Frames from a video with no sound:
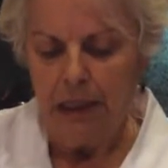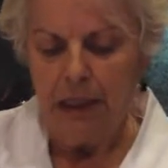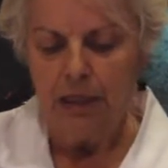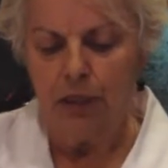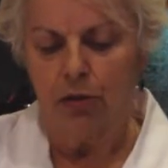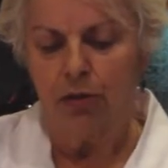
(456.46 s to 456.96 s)

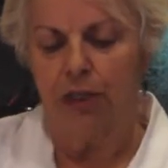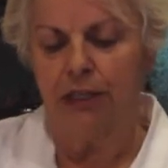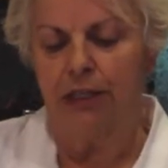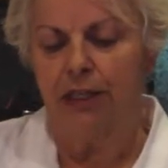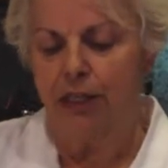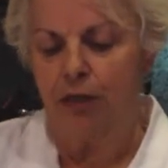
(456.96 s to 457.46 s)
So since
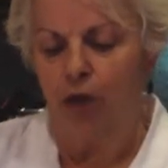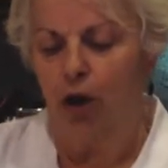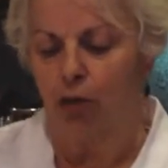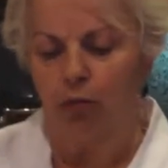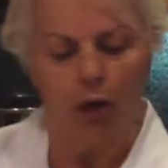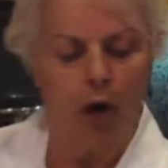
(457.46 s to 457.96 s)
there's no
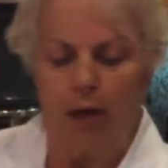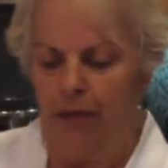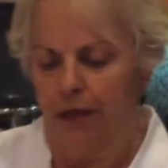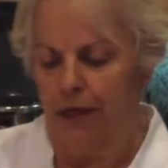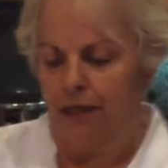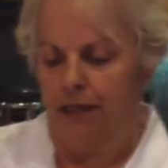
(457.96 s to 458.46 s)
raw
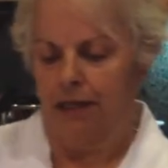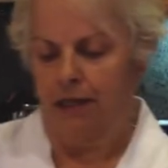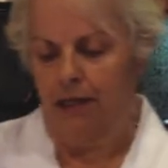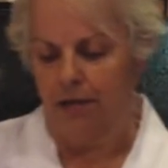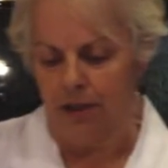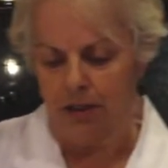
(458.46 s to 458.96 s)
things in
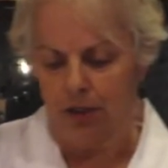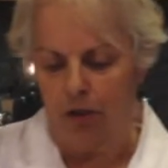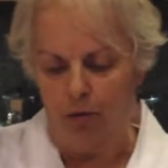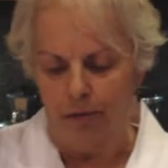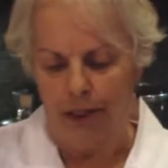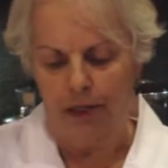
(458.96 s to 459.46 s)
here, there's
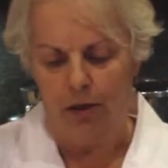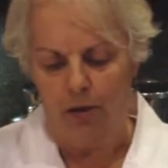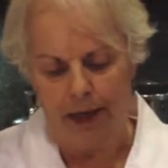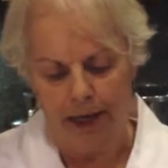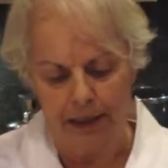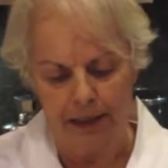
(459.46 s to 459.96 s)
no meat, no
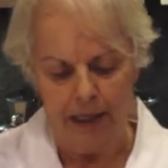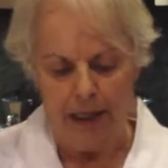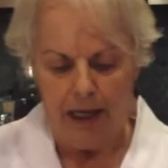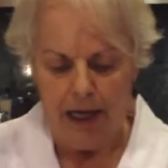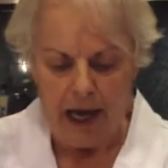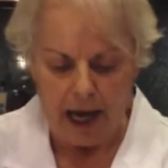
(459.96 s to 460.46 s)
eggs,
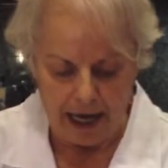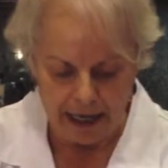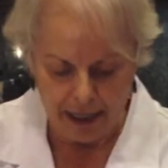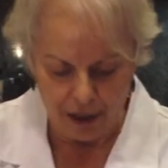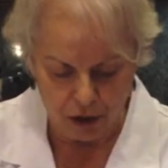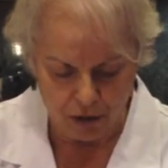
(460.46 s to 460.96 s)
I
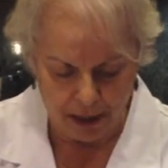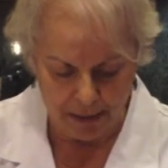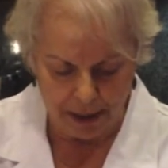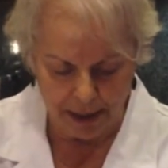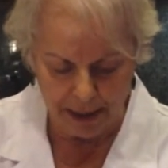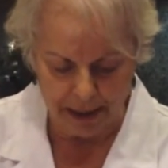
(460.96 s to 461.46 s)
can try
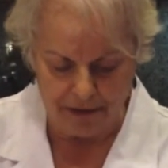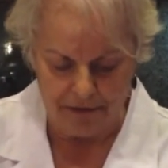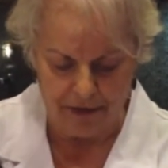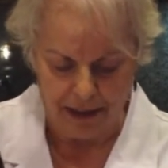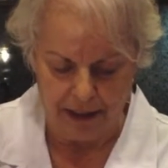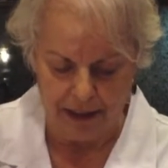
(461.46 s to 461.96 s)
my
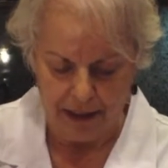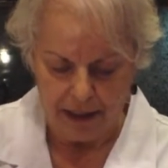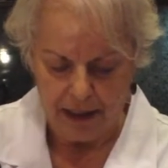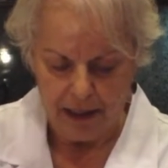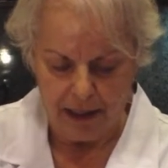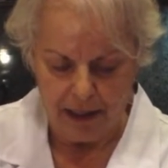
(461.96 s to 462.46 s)
stuffing,
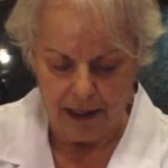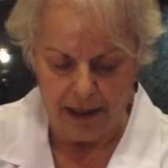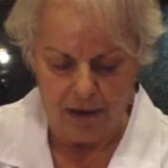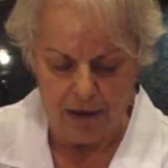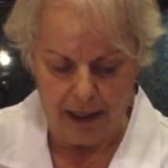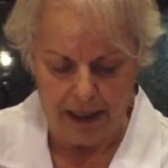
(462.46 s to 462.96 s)

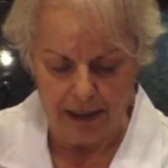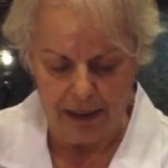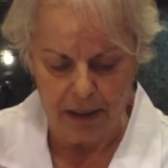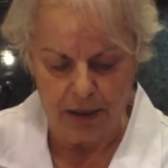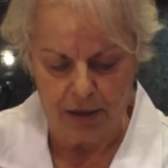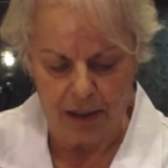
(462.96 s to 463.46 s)
like
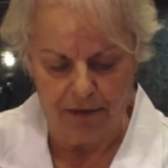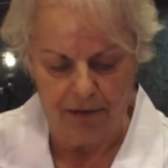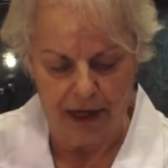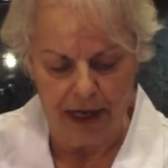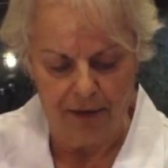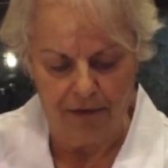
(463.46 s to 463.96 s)
this to see if I
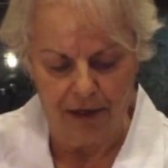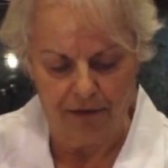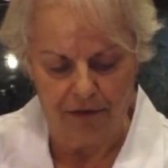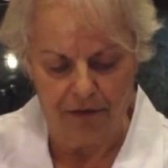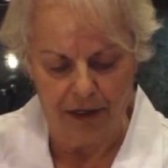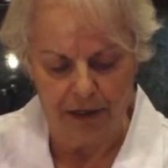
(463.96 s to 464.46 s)
have
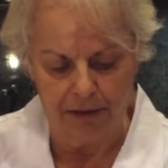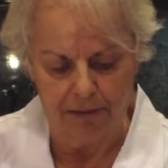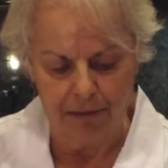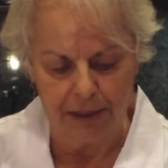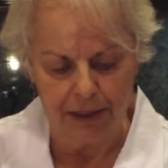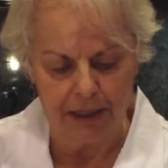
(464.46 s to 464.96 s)
enough
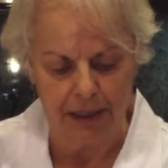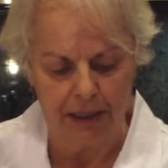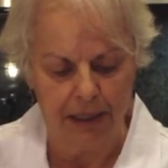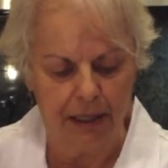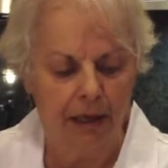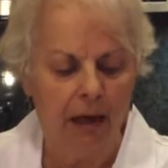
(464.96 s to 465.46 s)

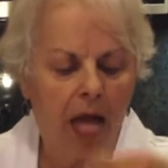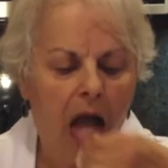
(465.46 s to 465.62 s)
seasoning